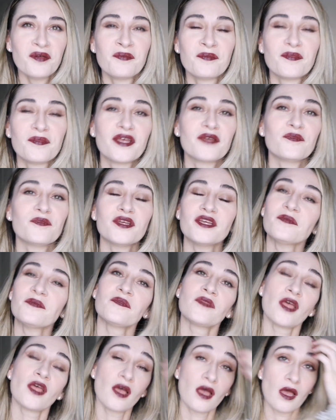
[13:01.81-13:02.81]
maybe,
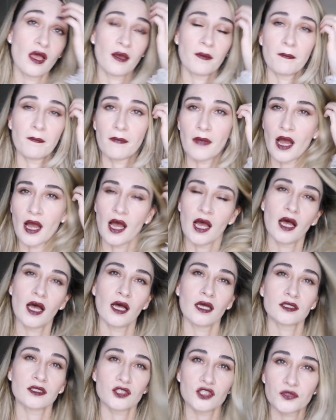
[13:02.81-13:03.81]

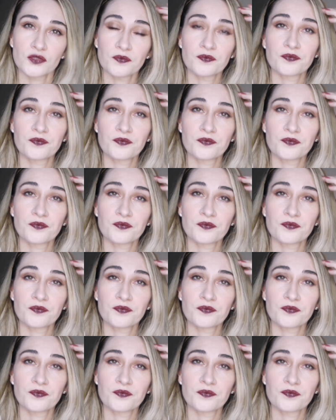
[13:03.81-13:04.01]
but